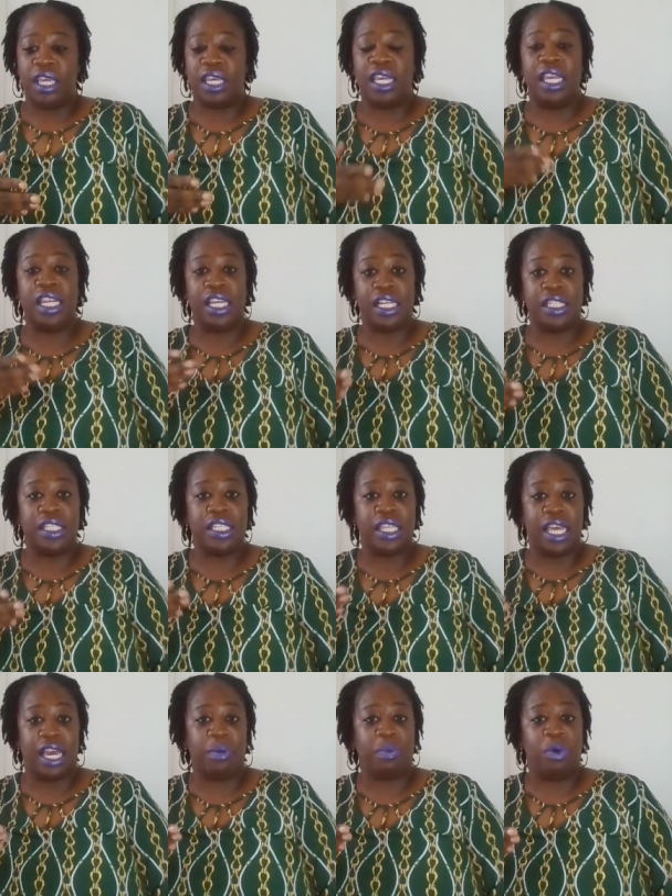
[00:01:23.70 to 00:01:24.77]
getting into
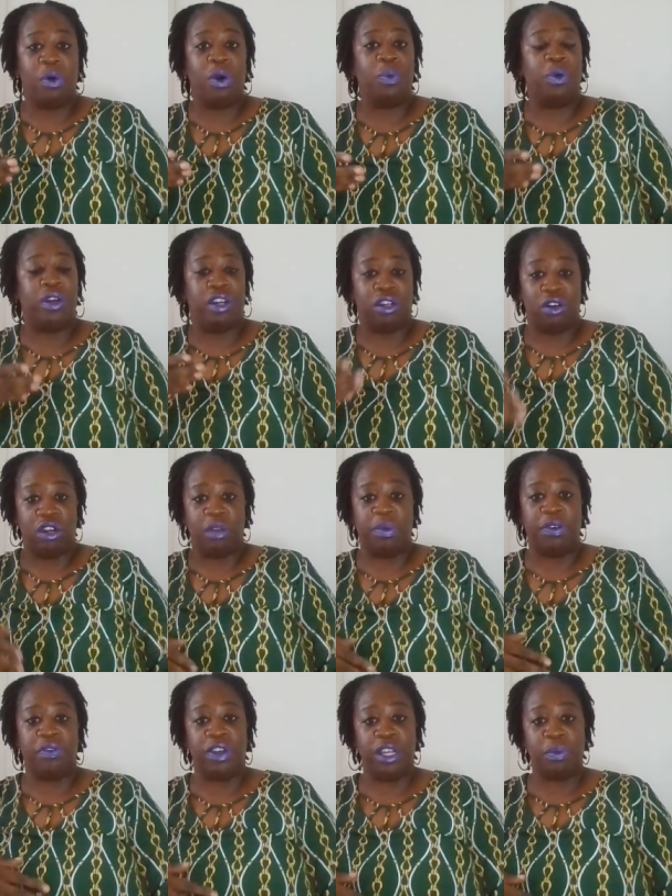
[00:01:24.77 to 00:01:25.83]
that point where they're going to
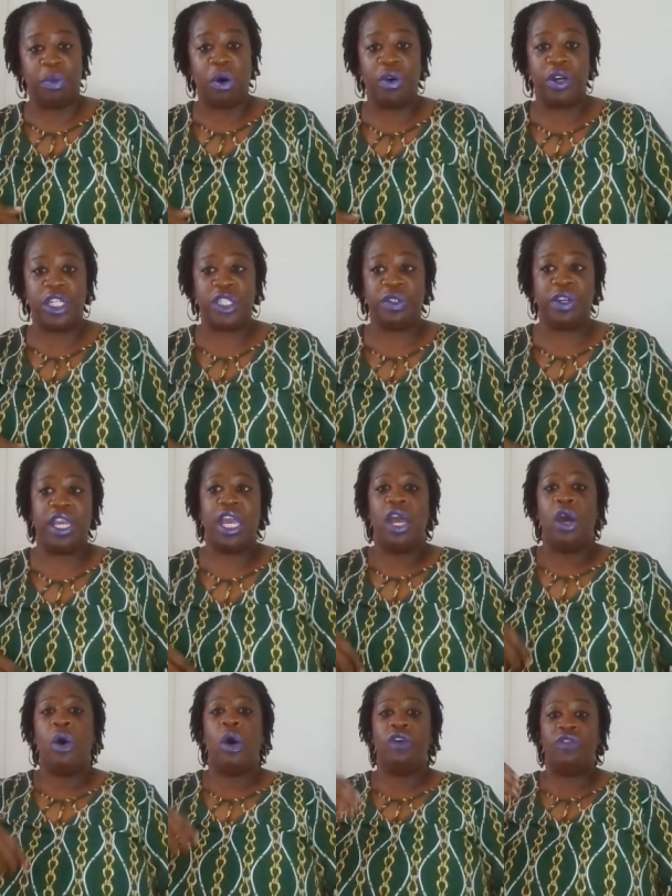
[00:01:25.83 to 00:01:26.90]
be reading poetry,
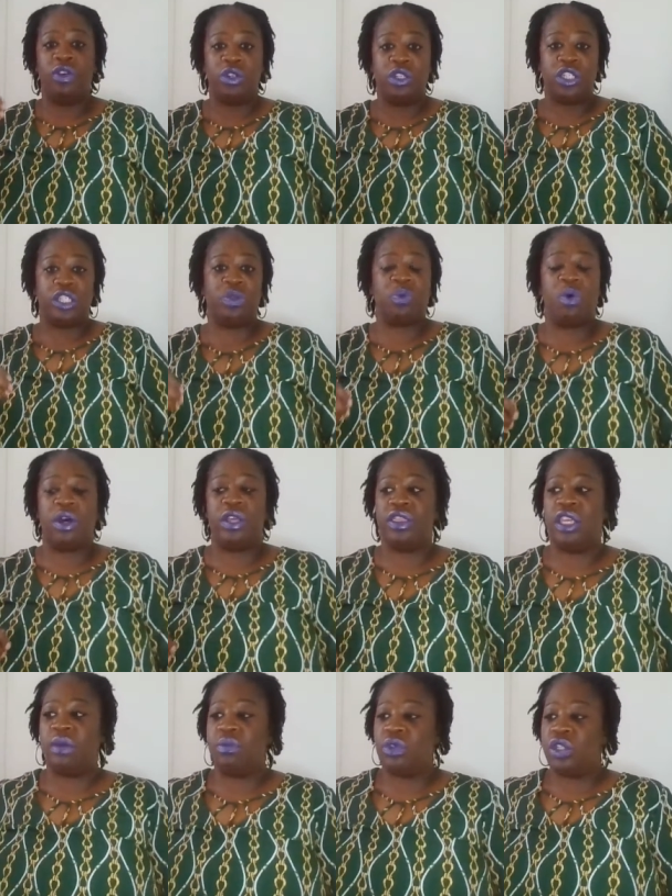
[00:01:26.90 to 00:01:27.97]
or if you just want
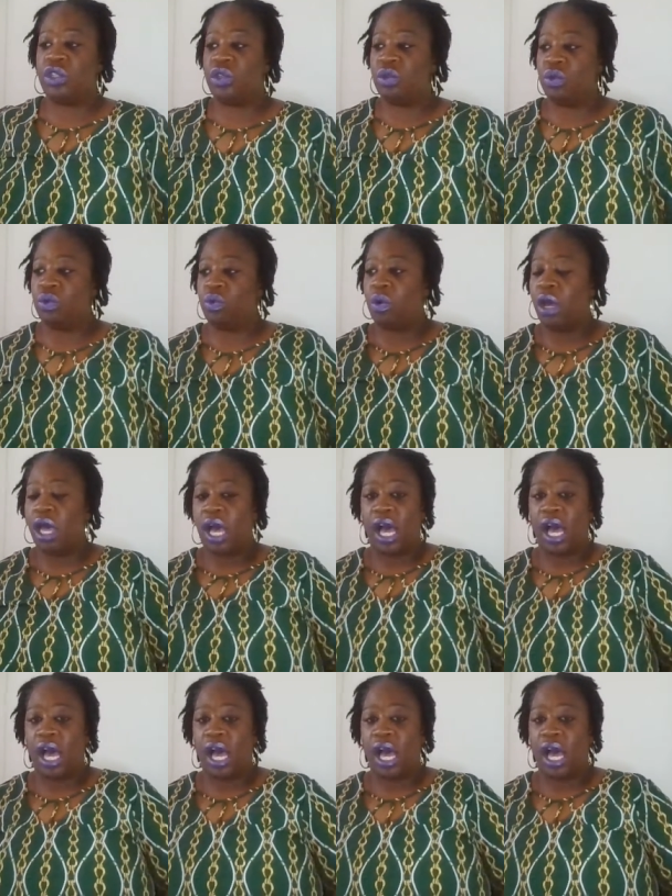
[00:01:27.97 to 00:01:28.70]
them to